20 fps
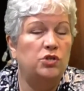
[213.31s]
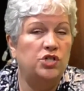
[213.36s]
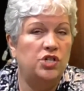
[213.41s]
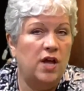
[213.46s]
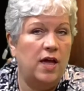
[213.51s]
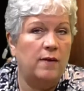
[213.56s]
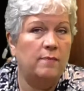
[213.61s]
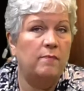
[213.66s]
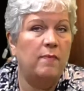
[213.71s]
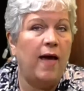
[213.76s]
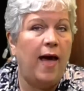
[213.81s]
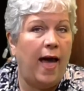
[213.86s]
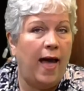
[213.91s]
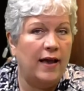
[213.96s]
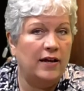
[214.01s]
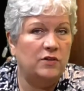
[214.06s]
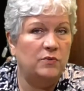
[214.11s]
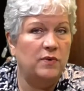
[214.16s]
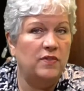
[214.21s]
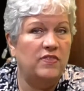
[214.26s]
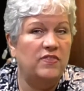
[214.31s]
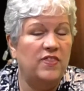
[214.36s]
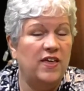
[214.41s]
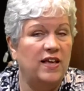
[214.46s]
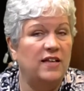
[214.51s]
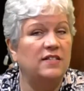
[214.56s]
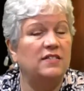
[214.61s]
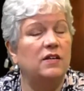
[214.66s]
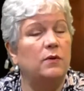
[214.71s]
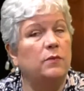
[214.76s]
jam packed with
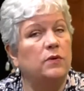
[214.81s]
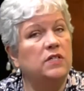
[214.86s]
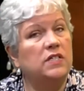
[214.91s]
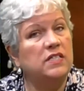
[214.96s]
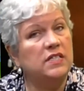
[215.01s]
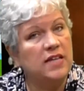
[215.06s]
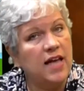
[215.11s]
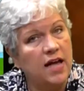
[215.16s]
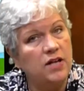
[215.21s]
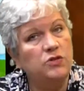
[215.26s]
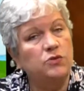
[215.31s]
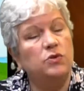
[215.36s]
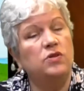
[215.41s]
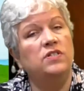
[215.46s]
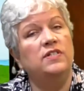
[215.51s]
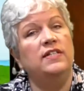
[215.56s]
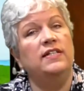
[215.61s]
things that were scheduled